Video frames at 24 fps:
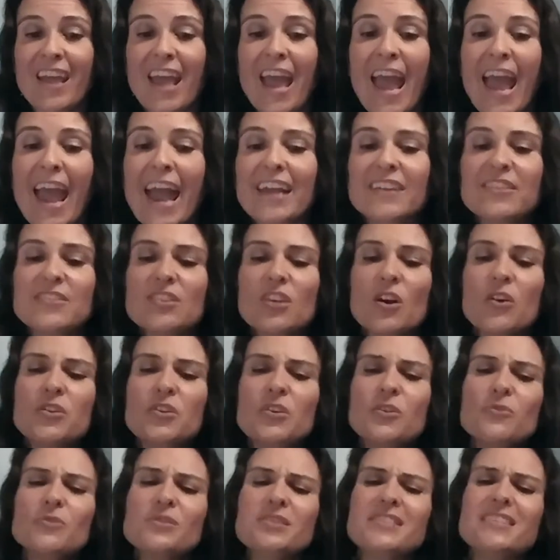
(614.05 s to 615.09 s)
And so
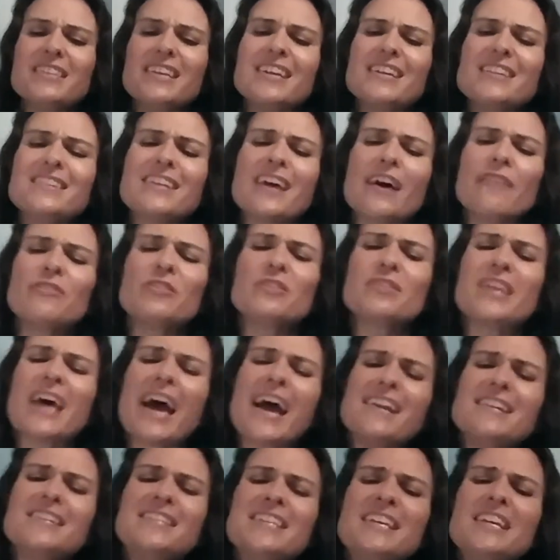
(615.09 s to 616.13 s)
you see, devil,
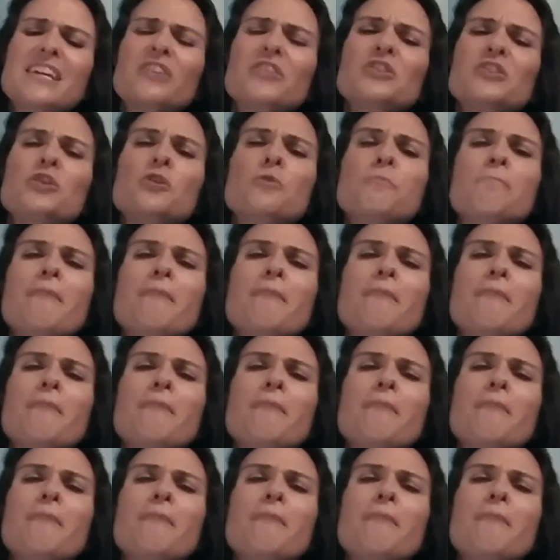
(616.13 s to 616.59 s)
that deal you